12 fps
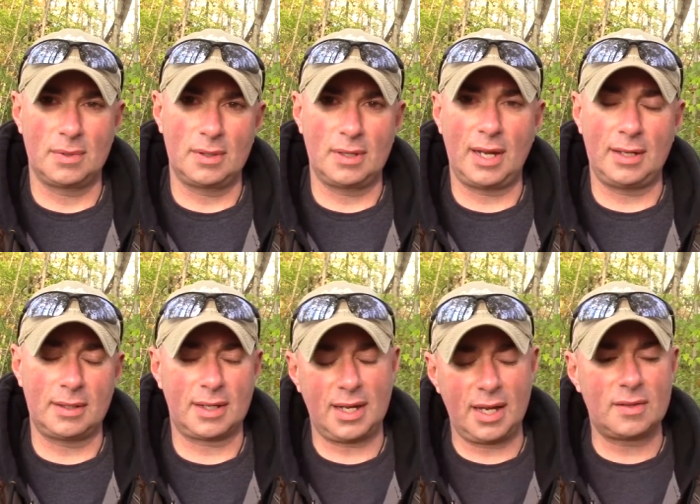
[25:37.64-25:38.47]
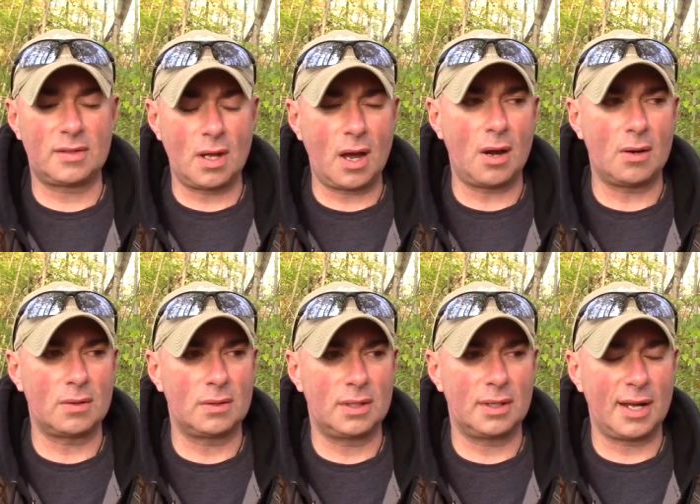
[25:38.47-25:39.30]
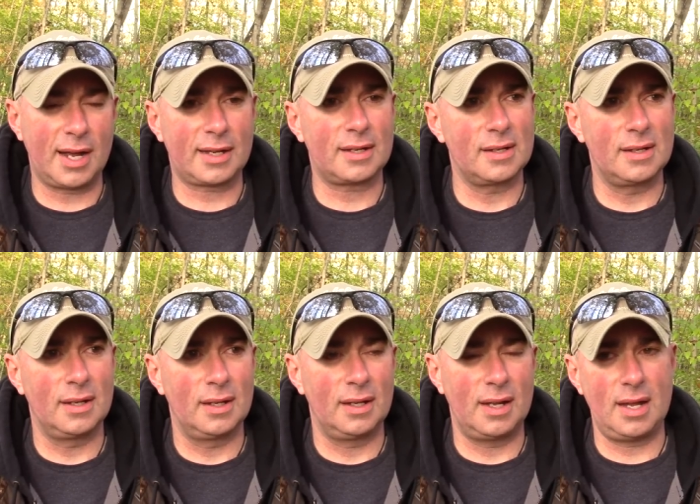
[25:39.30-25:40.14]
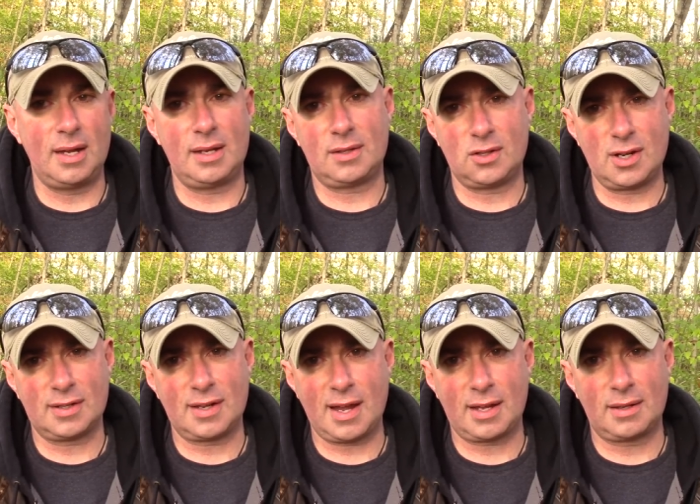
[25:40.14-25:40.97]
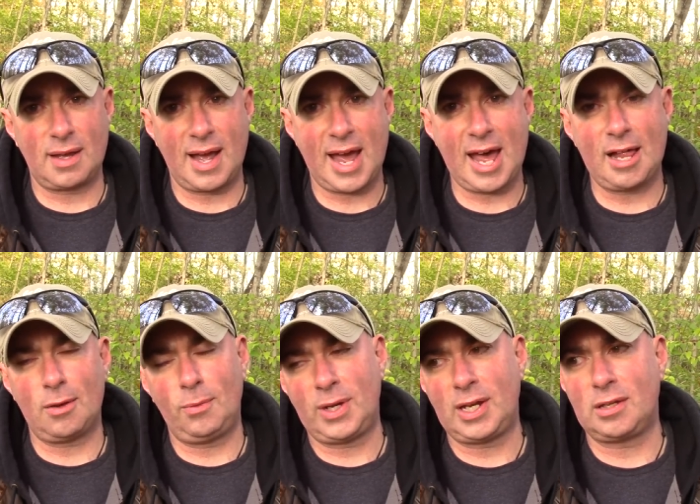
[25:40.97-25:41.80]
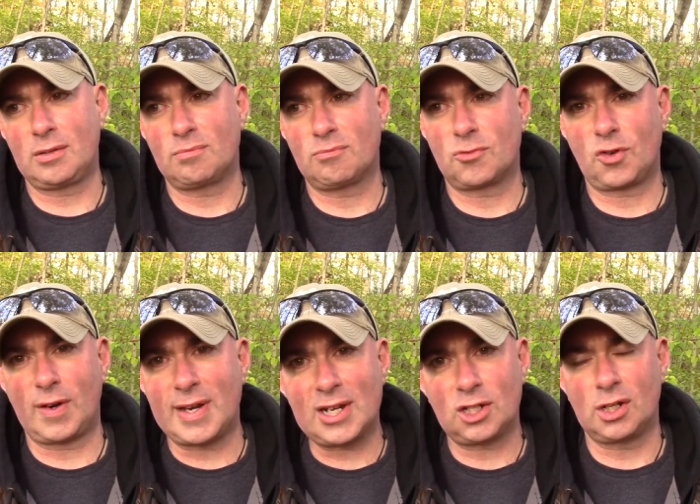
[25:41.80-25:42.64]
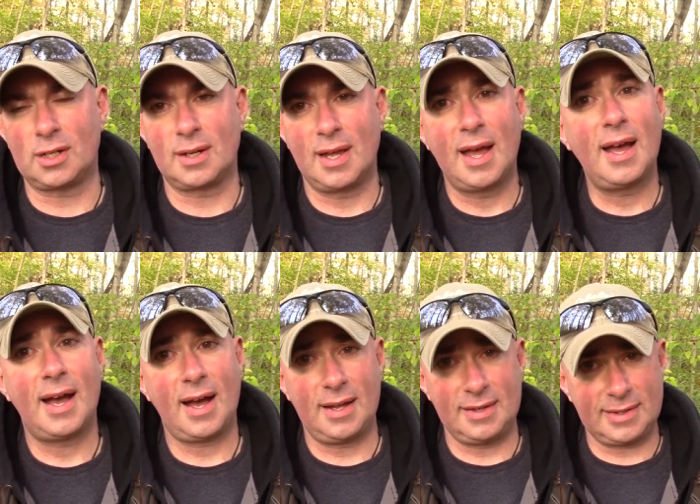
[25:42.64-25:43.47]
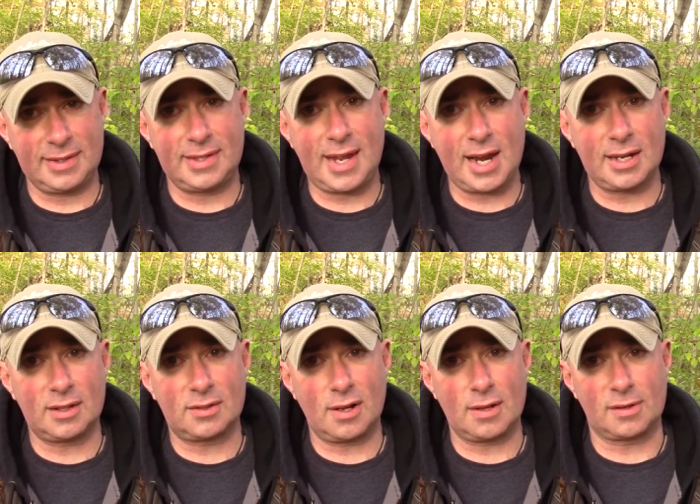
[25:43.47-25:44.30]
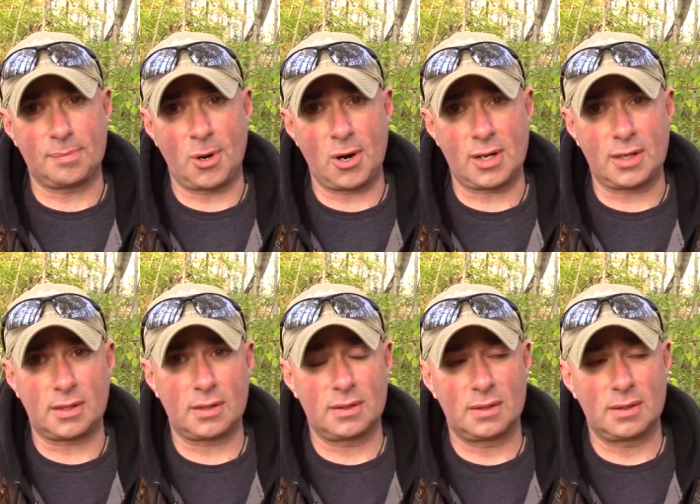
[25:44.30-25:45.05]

And, the kids know. They're like, it's just like a Halloween tradition. Dad gets all the smarties